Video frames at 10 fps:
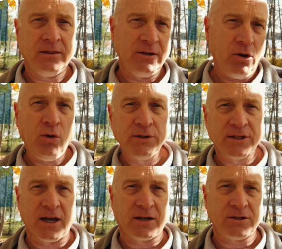The old
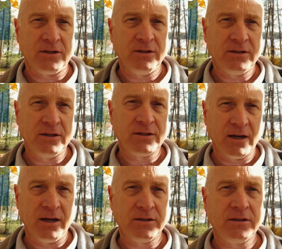section
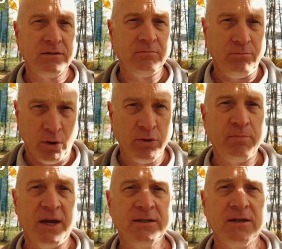discussed both
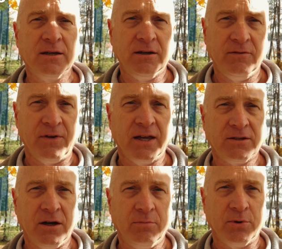basic and
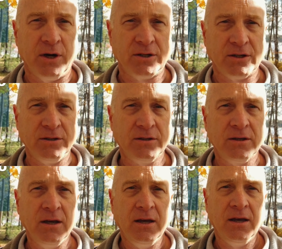advanced operations,
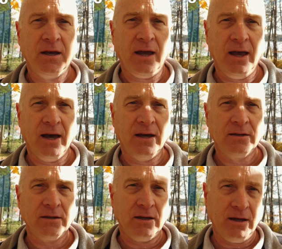
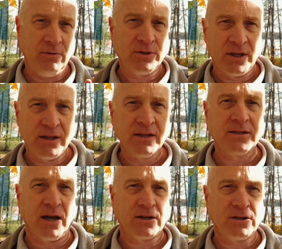and it was in this
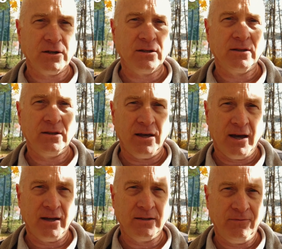section
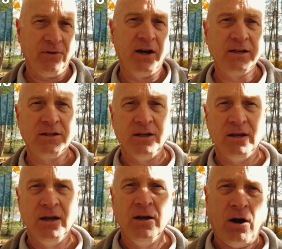that defined
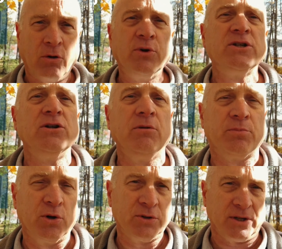the original
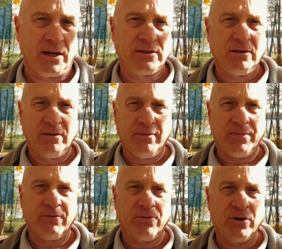process
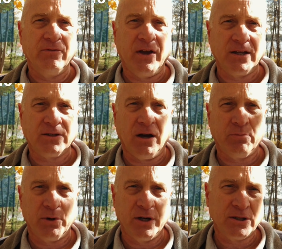for advanced
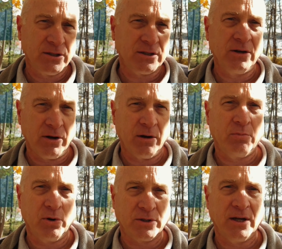operations near
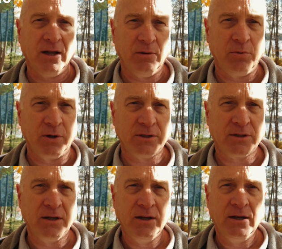airports and heliports,